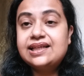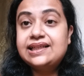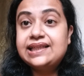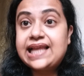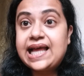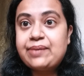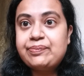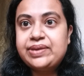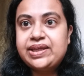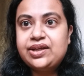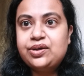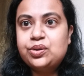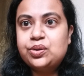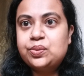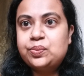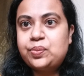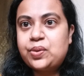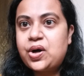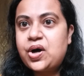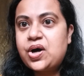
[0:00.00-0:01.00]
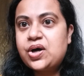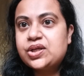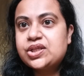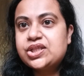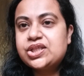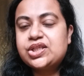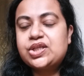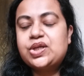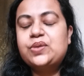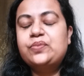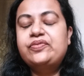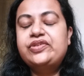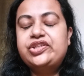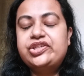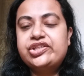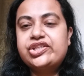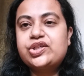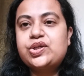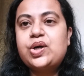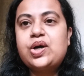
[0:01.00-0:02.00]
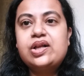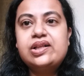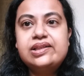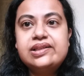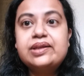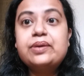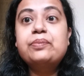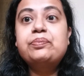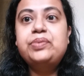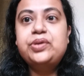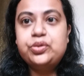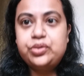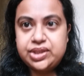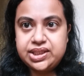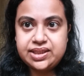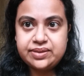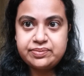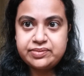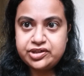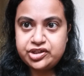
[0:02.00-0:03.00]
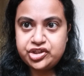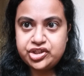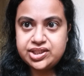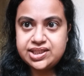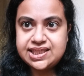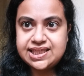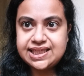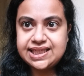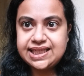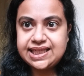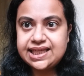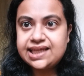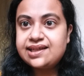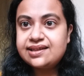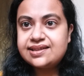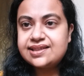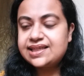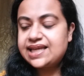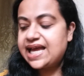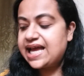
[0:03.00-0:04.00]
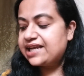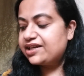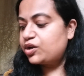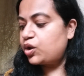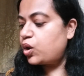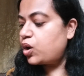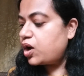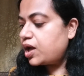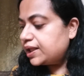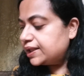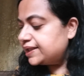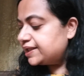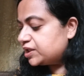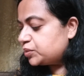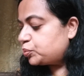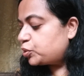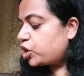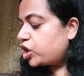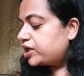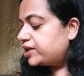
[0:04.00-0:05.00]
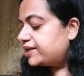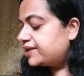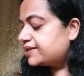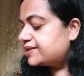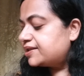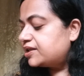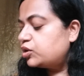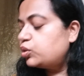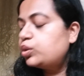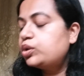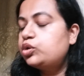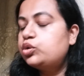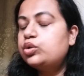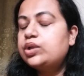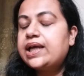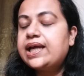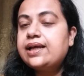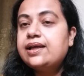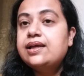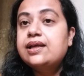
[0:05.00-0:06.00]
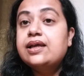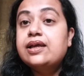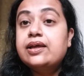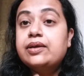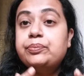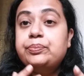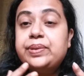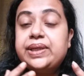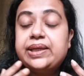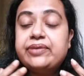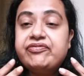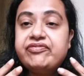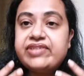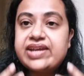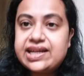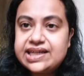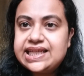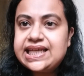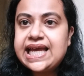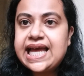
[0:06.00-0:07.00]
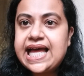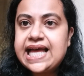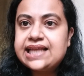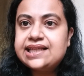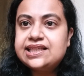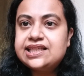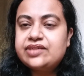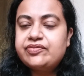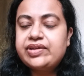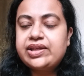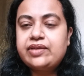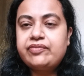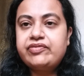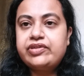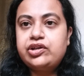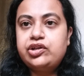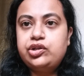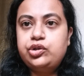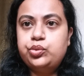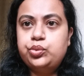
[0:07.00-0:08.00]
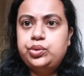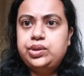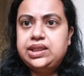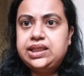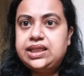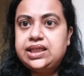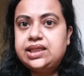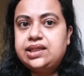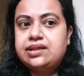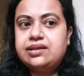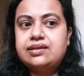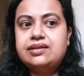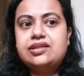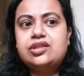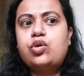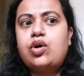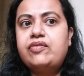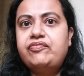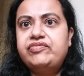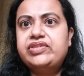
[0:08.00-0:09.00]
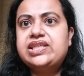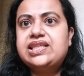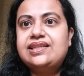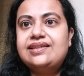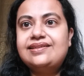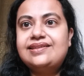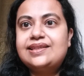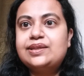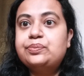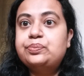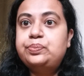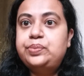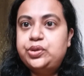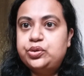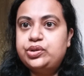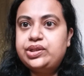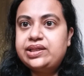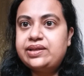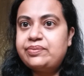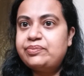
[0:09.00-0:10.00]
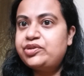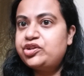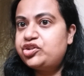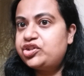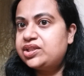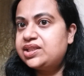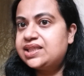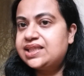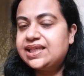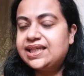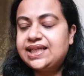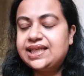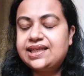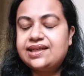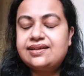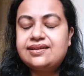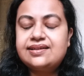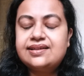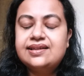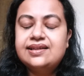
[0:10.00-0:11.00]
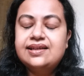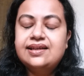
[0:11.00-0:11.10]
Glamego box, which is called Beauty Emergency Kit, and all these products are going to be very handy whenever you need. So obviously it's a Beauty Emergency Kit.